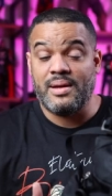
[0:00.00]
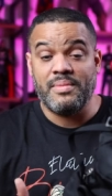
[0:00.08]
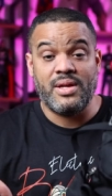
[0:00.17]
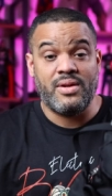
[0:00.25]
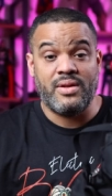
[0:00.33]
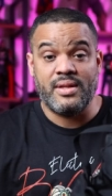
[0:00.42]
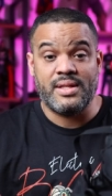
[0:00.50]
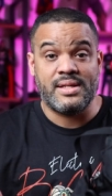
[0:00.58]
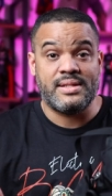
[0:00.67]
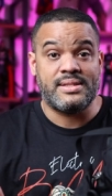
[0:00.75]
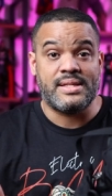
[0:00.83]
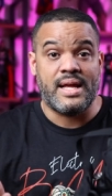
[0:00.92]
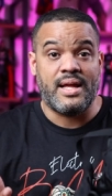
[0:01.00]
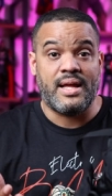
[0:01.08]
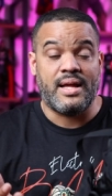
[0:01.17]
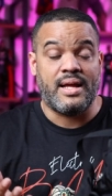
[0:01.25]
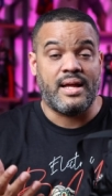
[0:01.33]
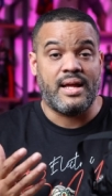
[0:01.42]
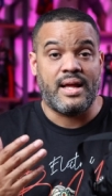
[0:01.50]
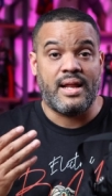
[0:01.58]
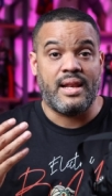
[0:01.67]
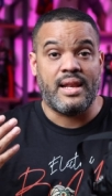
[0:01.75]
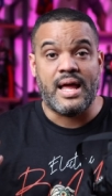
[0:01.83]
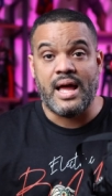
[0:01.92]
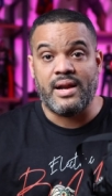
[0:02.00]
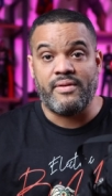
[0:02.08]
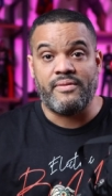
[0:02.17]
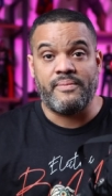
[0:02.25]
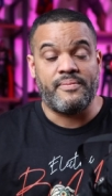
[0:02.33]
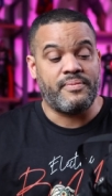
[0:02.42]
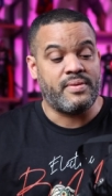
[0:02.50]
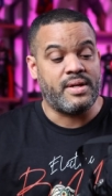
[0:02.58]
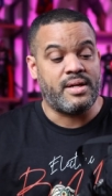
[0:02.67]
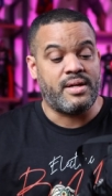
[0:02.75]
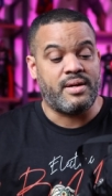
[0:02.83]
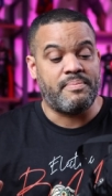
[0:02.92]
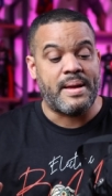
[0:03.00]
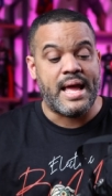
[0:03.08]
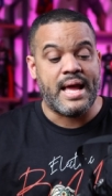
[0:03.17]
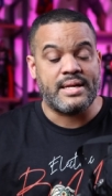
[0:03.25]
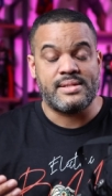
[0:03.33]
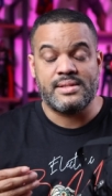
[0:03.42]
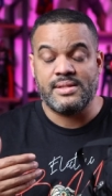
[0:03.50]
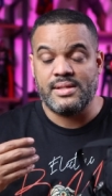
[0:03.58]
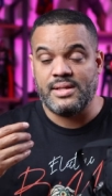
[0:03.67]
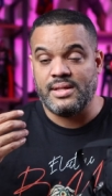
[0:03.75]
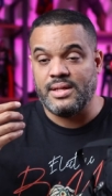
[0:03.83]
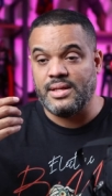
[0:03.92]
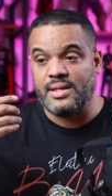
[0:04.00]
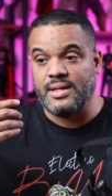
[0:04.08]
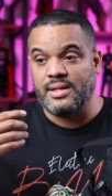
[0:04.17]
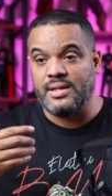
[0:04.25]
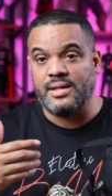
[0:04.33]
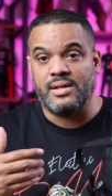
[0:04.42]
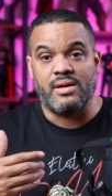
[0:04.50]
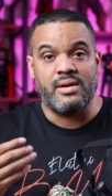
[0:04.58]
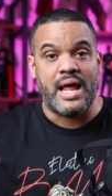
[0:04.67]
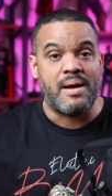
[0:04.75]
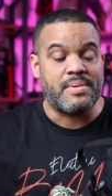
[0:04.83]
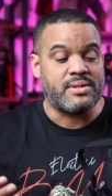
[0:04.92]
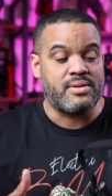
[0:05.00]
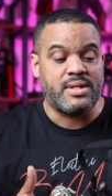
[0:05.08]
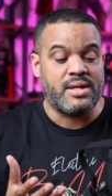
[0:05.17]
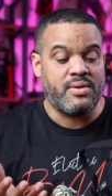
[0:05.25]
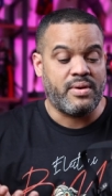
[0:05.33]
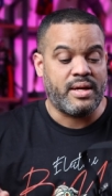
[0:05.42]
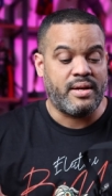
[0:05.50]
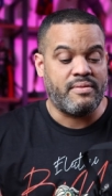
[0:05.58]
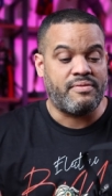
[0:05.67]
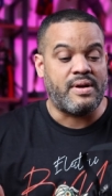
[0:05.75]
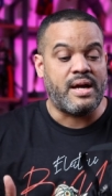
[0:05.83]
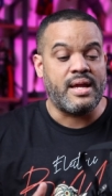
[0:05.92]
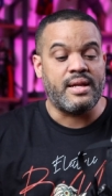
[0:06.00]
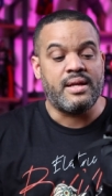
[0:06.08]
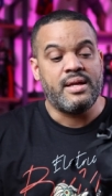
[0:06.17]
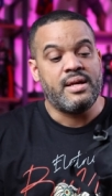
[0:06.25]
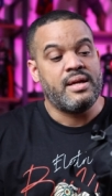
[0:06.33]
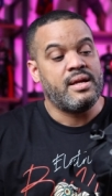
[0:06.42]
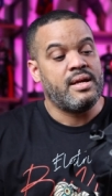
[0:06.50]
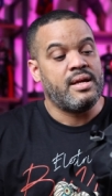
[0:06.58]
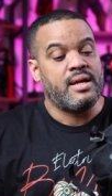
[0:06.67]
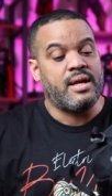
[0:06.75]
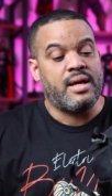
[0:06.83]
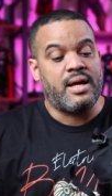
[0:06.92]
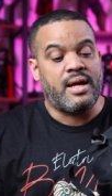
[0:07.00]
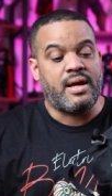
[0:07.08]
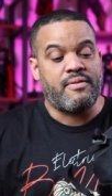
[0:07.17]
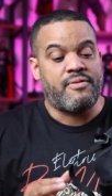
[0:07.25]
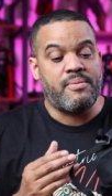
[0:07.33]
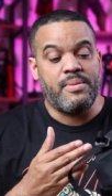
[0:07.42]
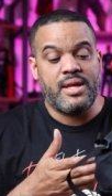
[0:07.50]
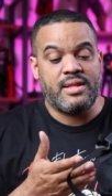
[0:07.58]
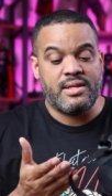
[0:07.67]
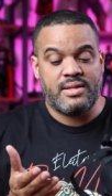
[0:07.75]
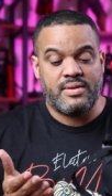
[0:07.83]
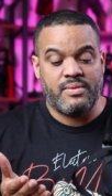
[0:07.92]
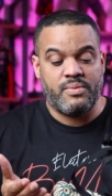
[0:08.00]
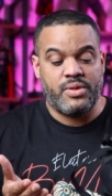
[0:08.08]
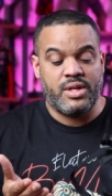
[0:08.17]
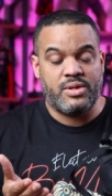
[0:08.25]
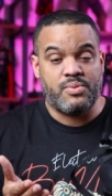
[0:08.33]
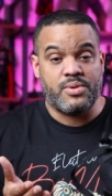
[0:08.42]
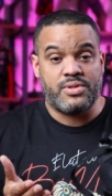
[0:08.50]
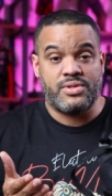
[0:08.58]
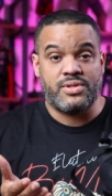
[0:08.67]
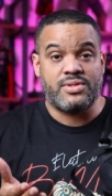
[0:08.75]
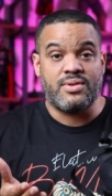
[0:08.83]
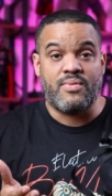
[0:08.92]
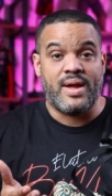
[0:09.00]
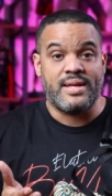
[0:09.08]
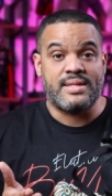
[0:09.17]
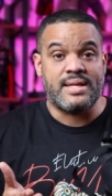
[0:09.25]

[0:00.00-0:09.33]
I mean, there's uh, a lot of uh, bags in, uh, on Amazon that you can find uh, for me, this this was just the right